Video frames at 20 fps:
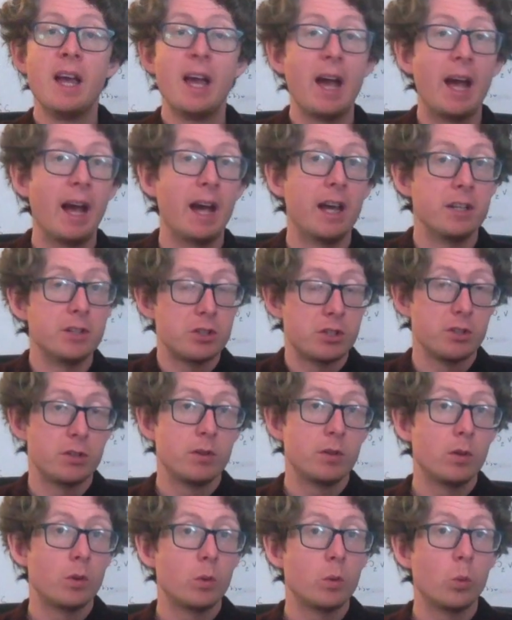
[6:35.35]
And
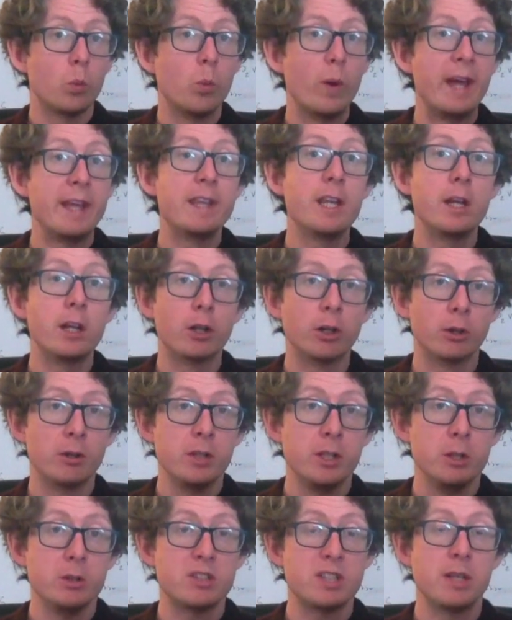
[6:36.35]
whether you're,
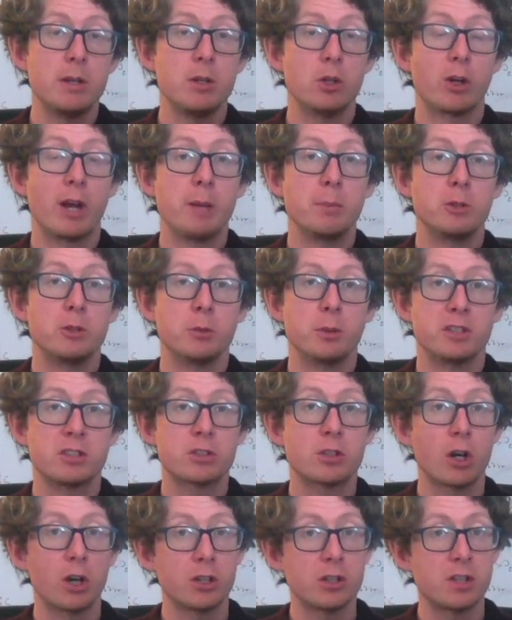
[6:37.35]
you see, you're able to
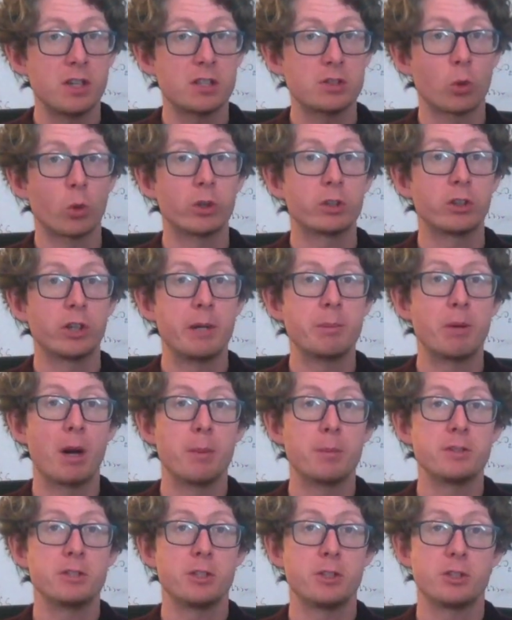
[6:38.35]
assert this ordinary
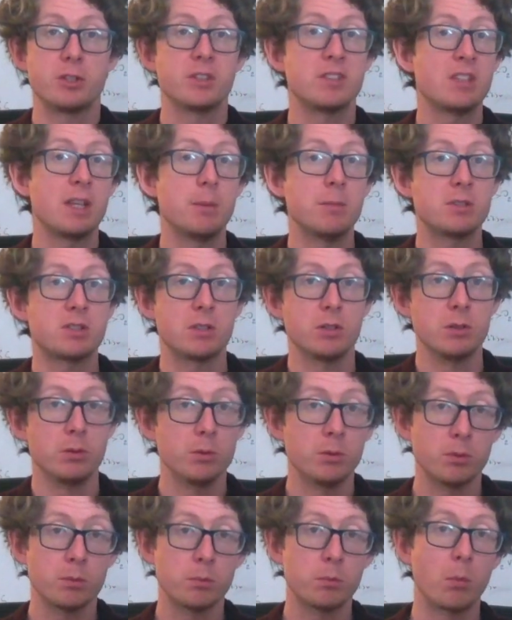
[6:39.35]
proposition seems to
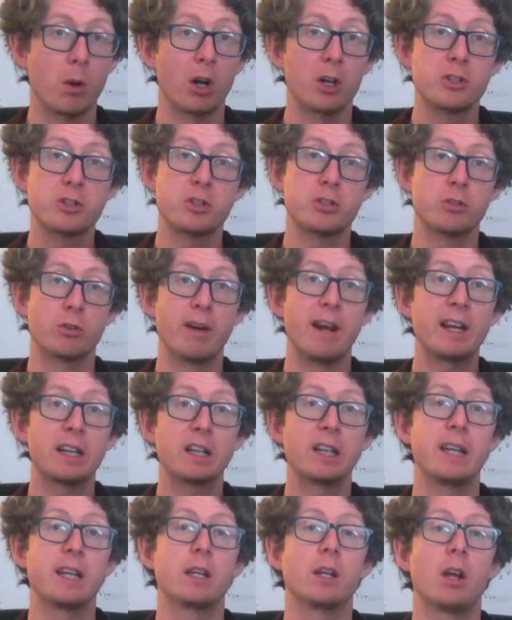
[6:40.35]
march
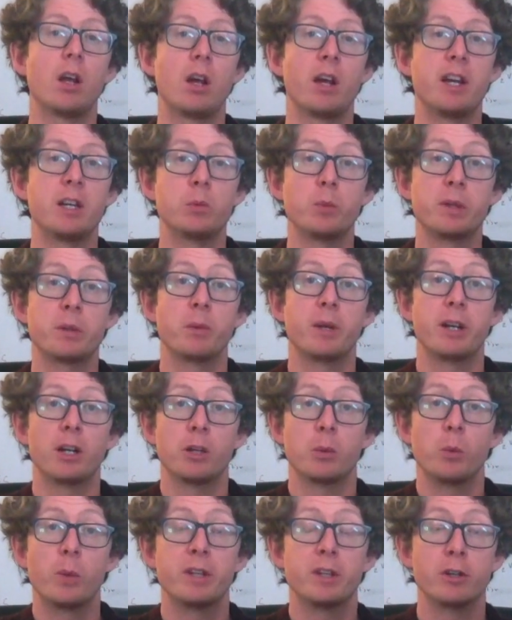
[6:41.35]
directly in line with
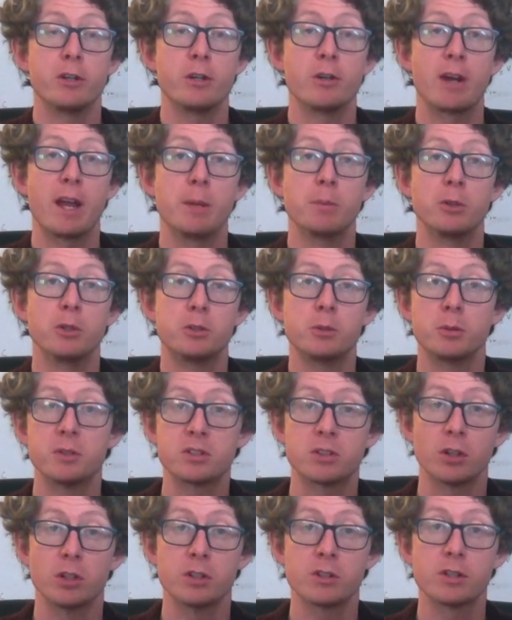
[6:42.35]
where, whether you're able to
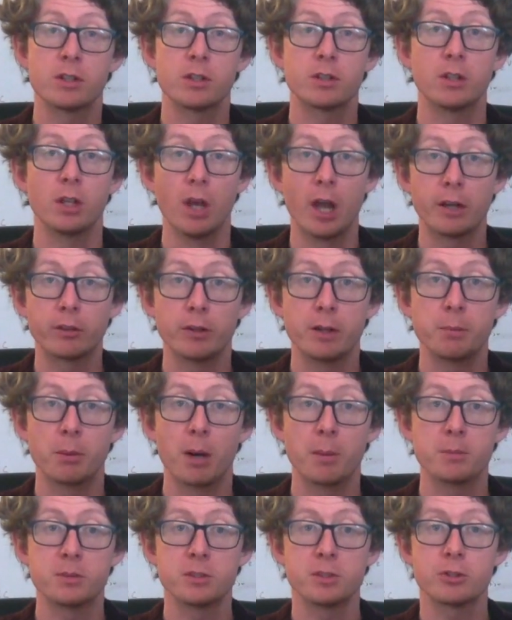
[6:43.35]
assert the lottery
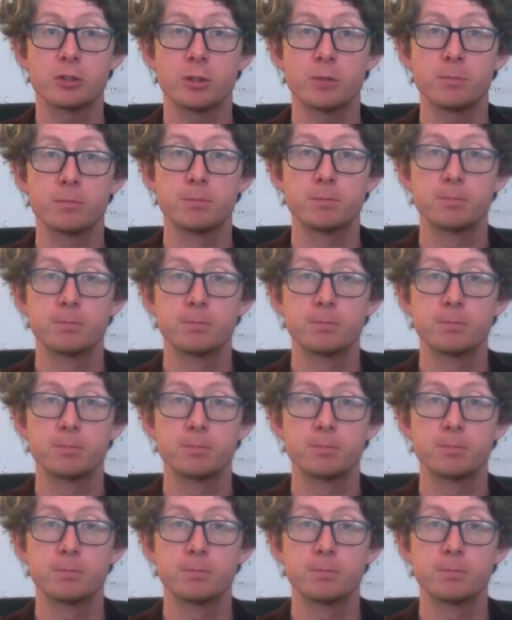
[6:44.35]
proposition.